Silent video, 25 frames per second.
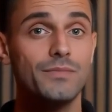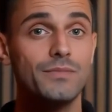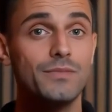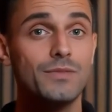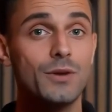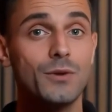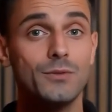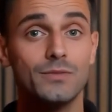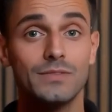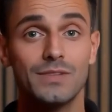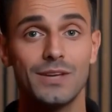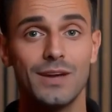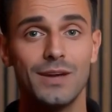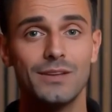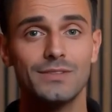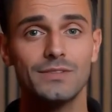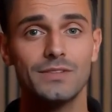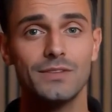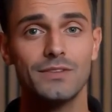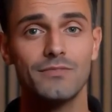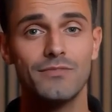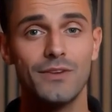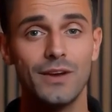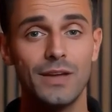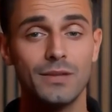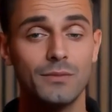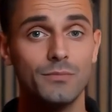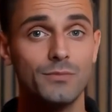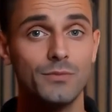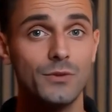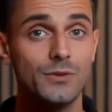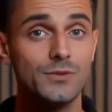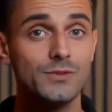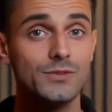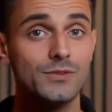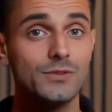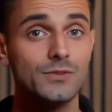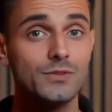Don't tell the
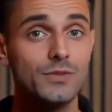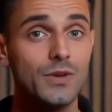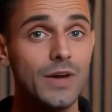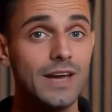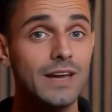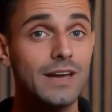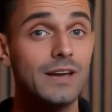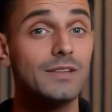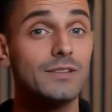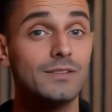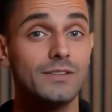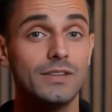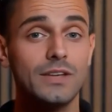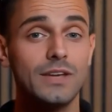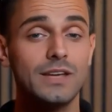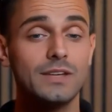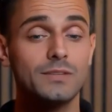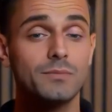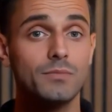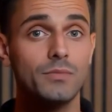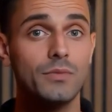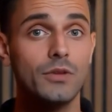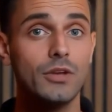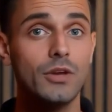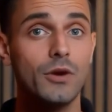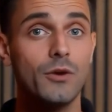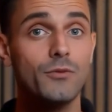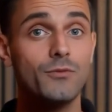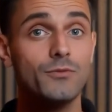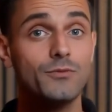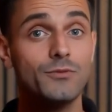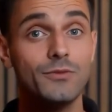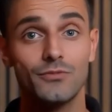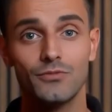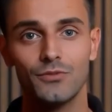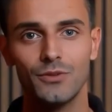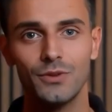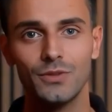developers. Check out the links below
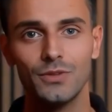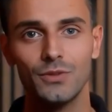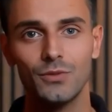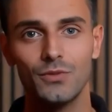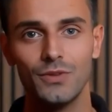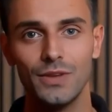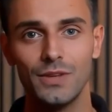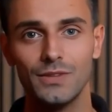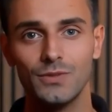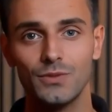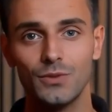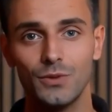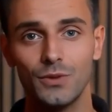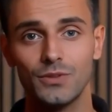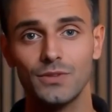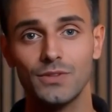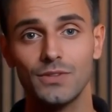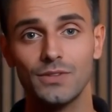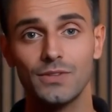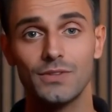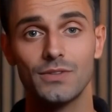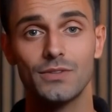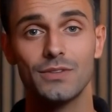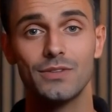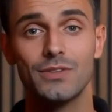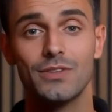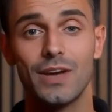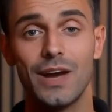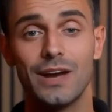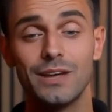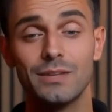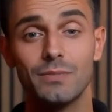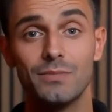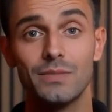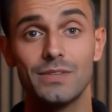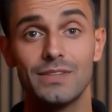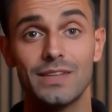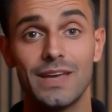for further resources,
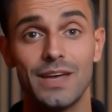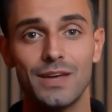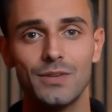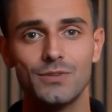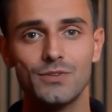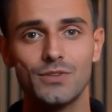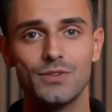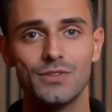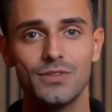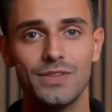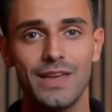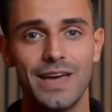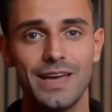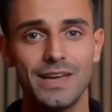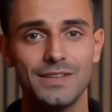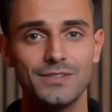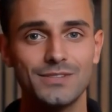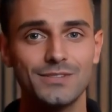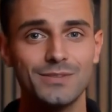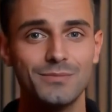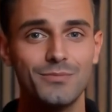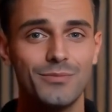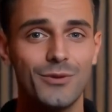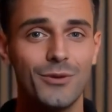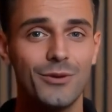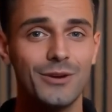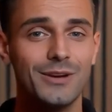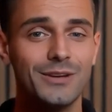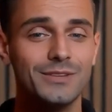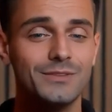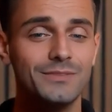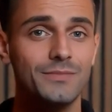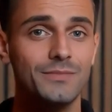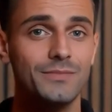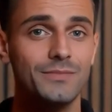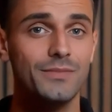documentation, and support.